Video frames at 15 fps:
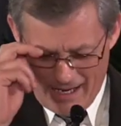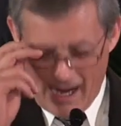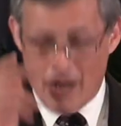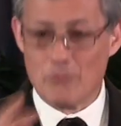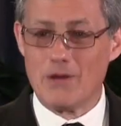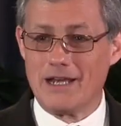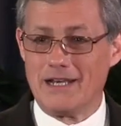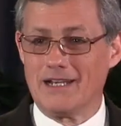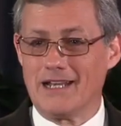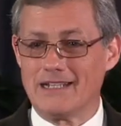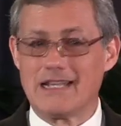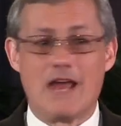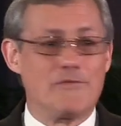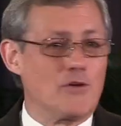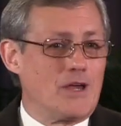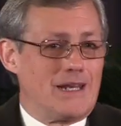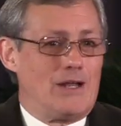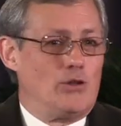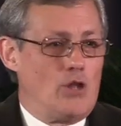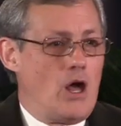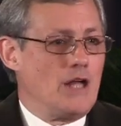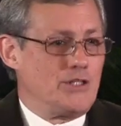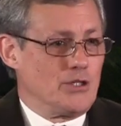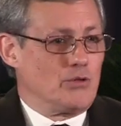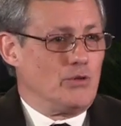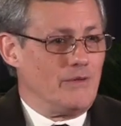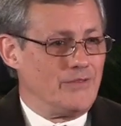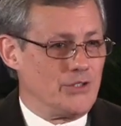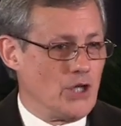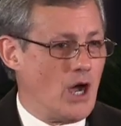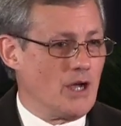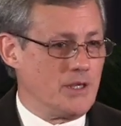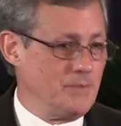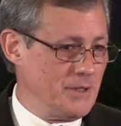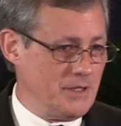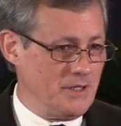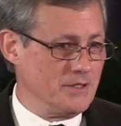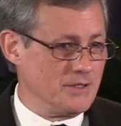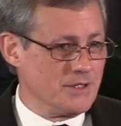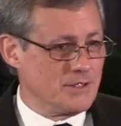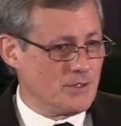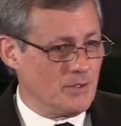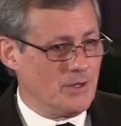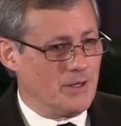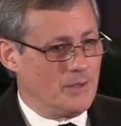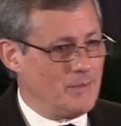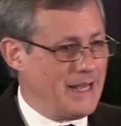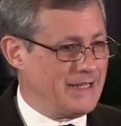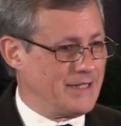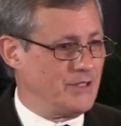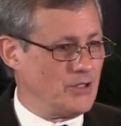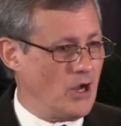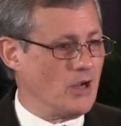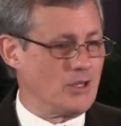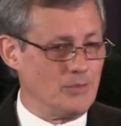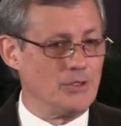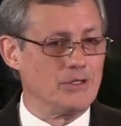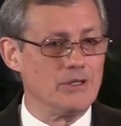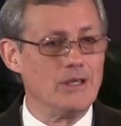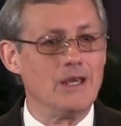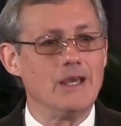I read it last. I forgot how logical of a document it is. It's an amazing document.